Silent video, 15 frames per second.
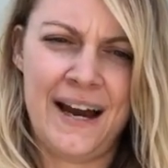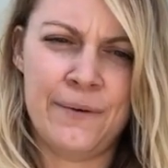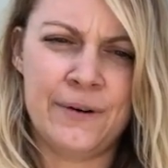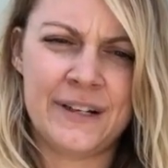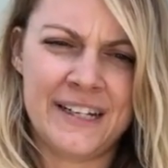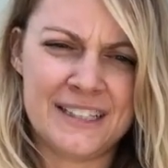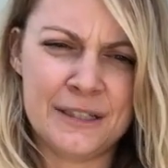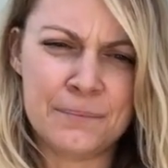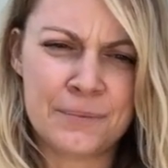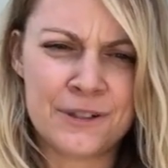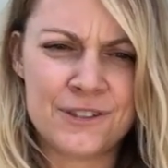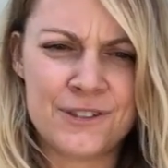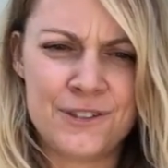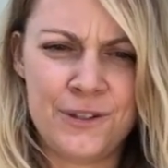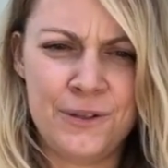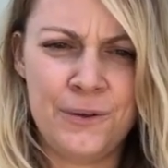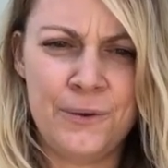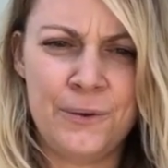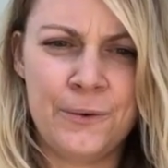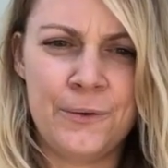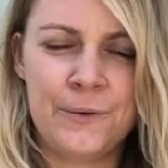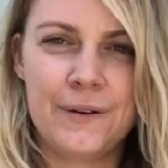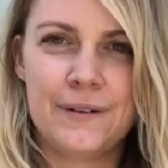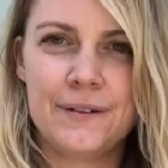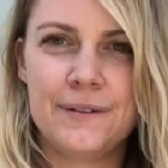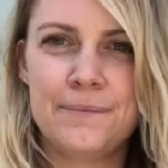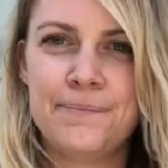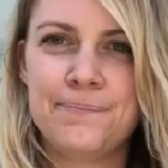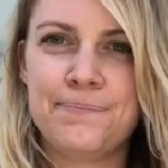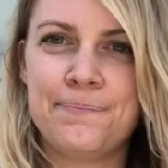I will get to pursue
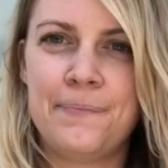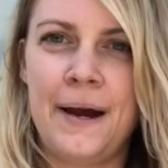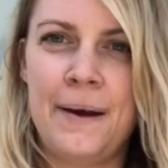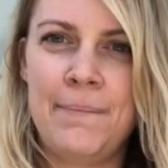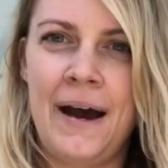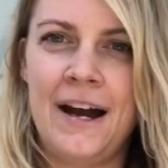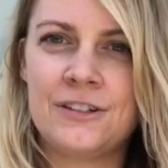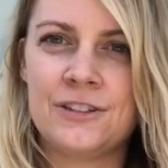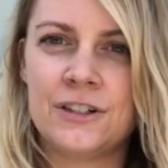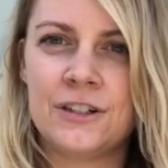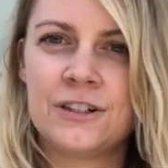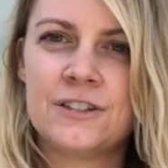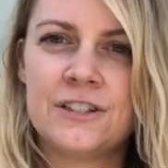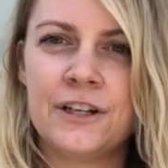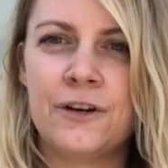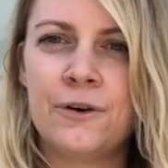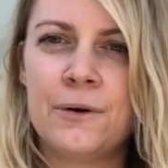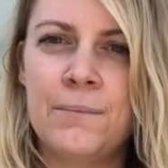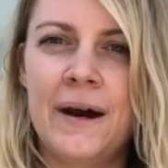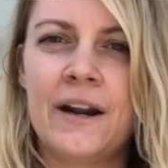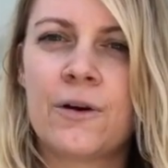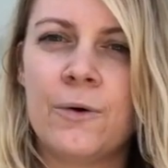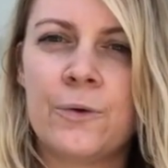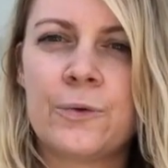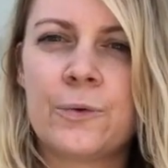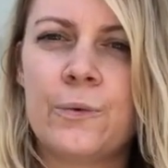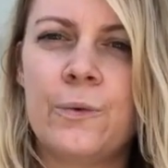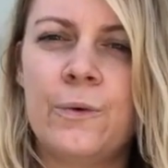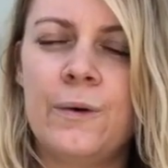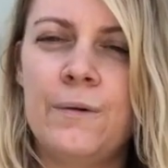my bachelor's and go to medical
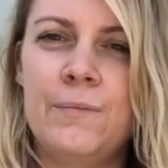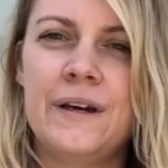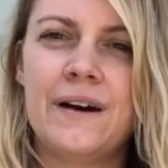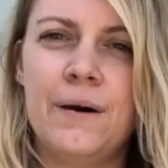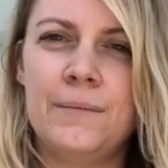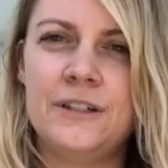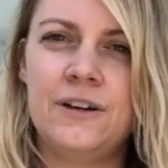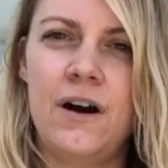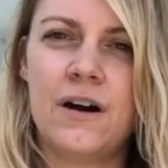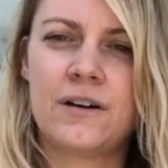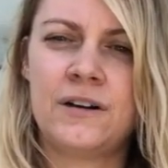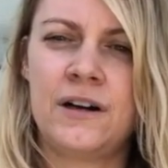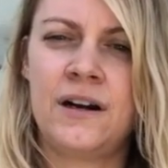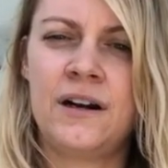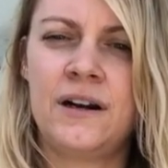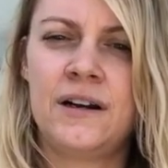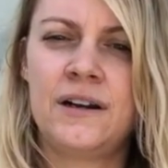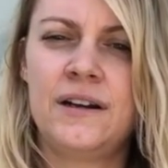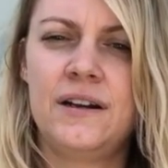school and become a doctor.